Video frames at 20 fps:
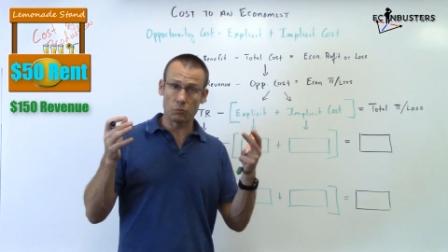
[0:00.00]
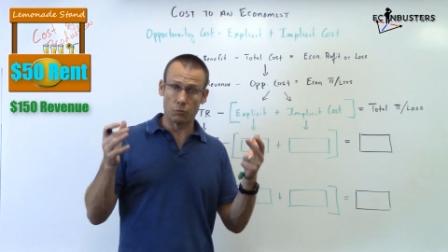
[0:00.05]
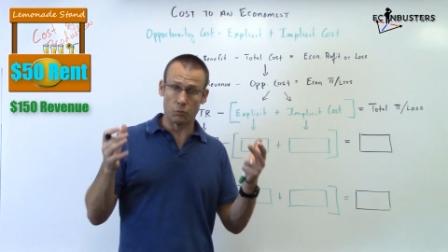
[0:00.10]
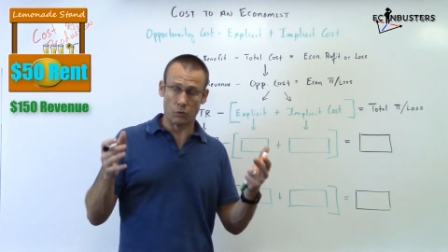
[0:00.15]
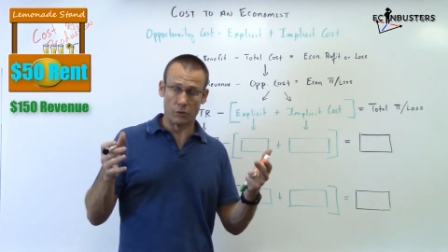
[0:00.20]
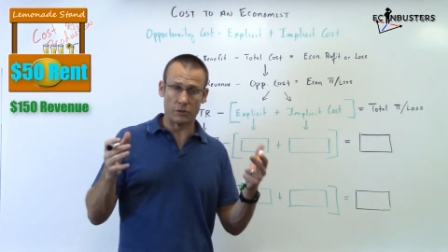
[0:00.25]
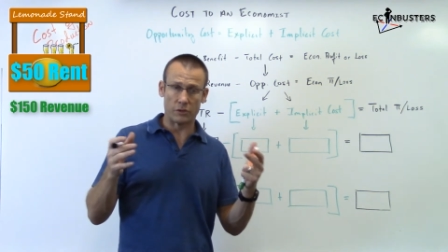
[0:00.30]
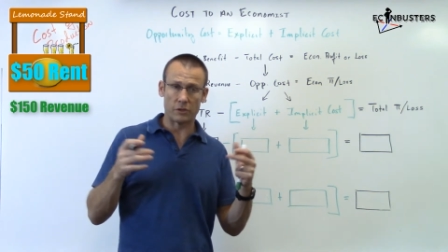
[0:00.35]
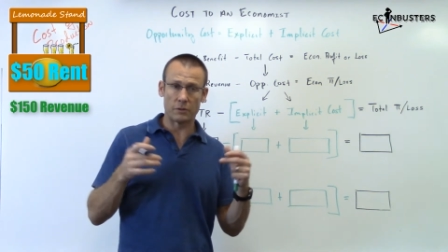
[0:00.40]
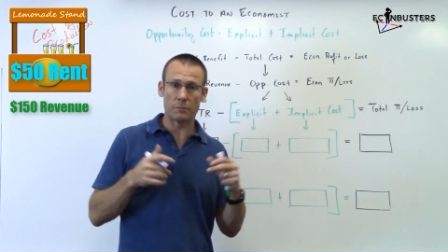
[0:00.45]

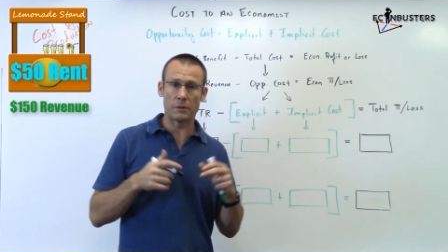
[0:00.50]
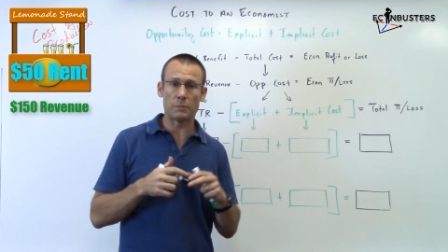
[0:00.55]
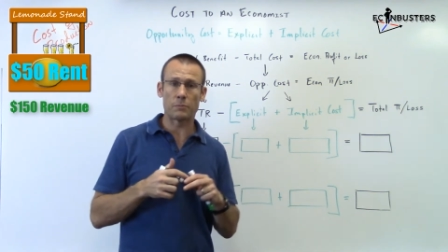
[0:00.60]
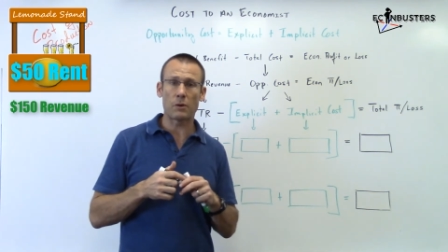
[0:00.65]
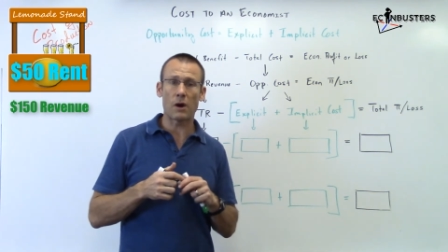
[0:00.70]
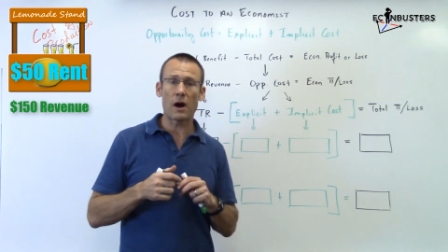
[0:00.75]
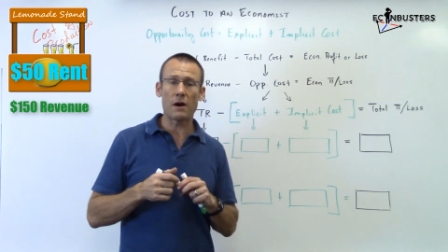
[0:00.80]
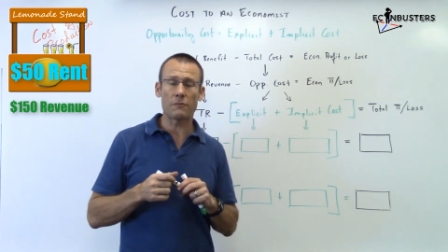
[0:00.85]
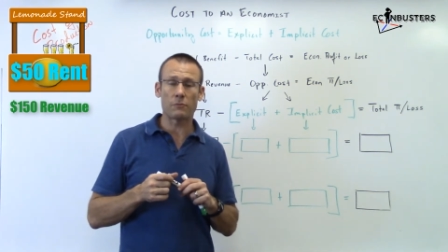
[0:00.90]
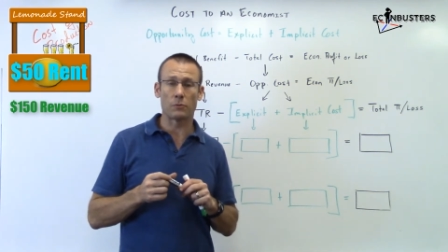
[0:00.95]
would she be
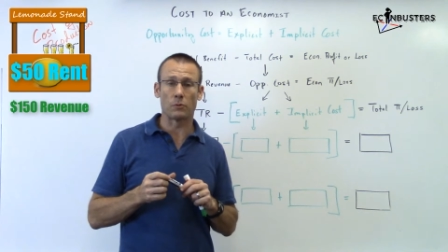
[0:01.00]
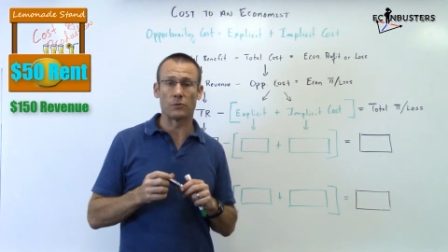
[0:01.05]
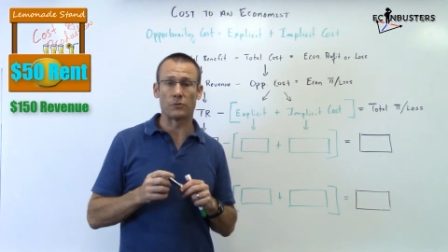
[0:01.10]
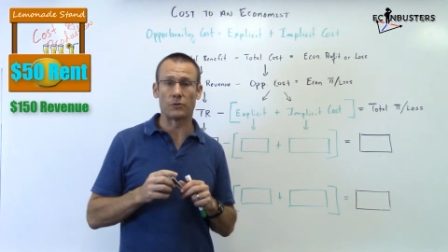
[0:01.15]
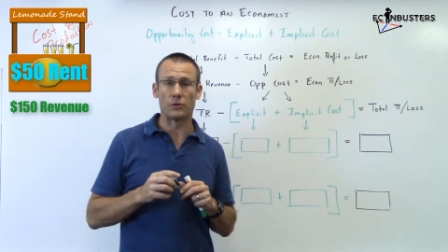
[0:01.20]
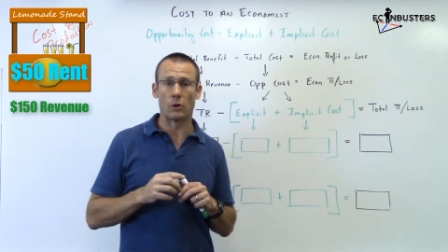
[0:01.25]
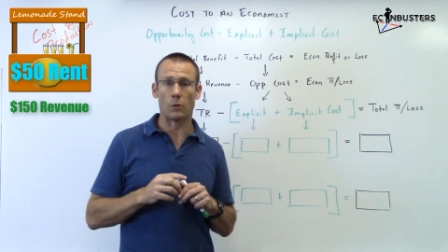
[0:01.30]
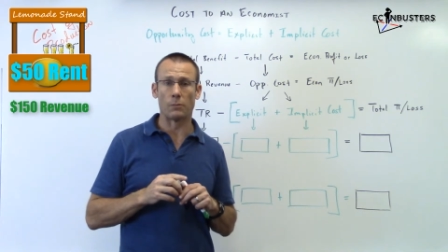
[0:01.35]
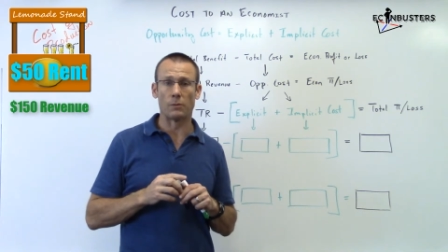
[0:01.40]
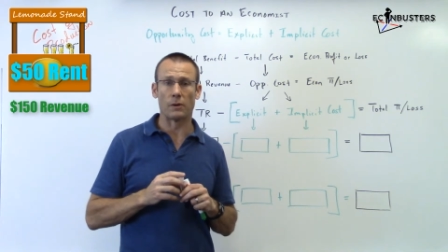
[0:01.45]
profitable if
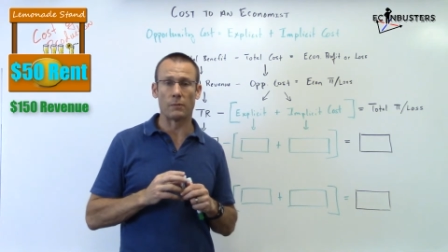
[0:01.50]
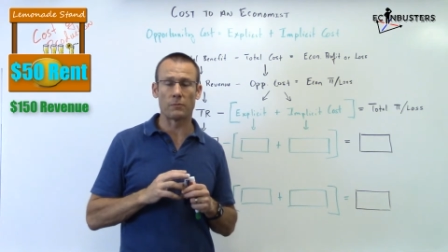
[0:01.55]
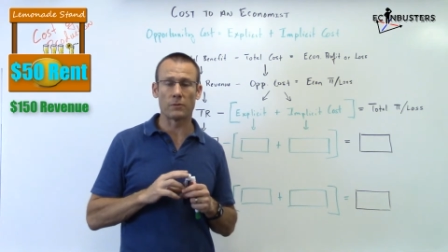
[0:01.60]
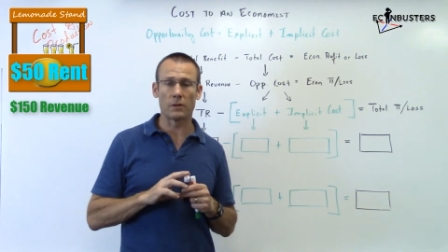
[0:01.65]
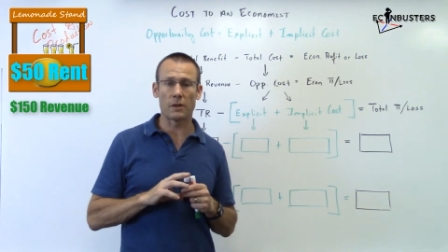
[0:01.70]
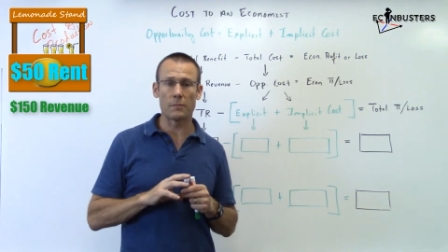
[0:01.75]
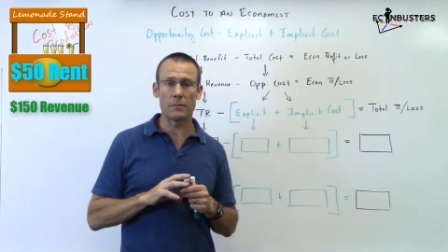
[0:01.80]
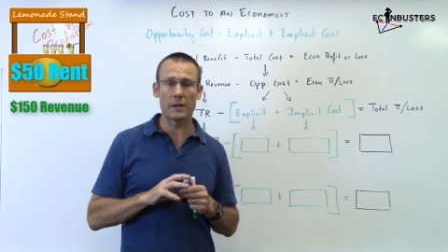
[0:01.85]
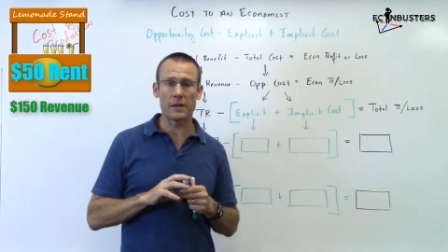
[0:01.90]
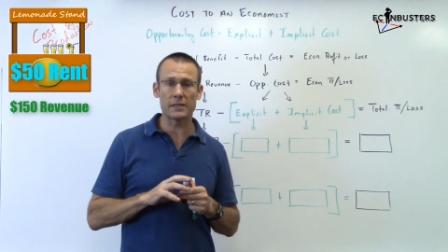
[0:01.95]
she opened up the
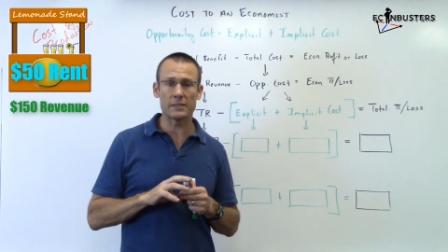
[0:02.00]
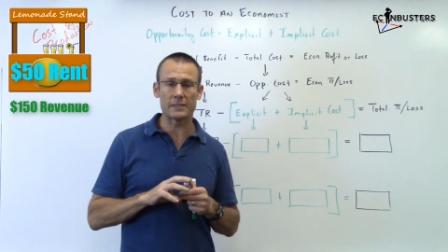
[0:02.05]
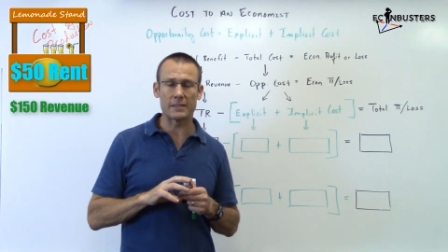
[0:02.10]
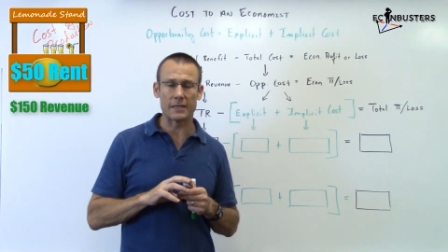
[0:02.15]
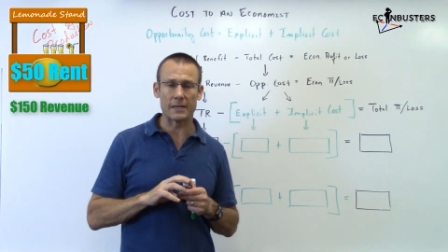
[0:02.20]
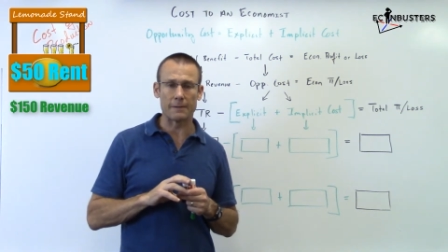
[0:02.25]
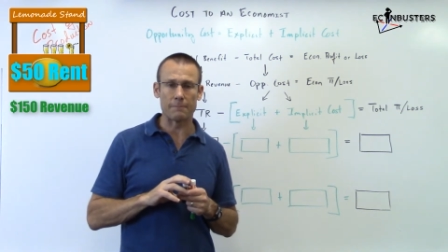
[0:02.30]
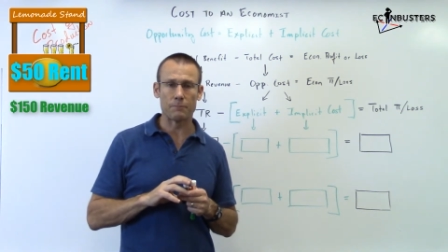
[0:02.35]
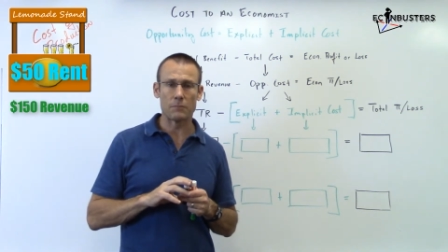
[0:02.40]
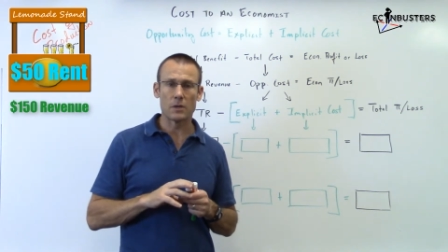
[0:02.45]
lemonade
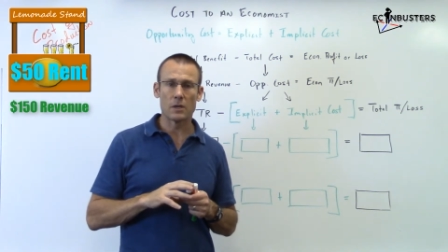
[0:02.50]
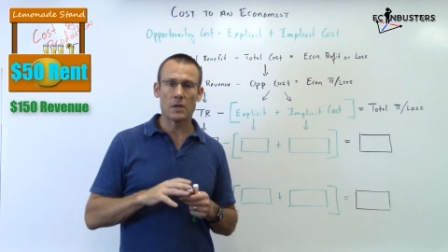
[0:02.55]
stand?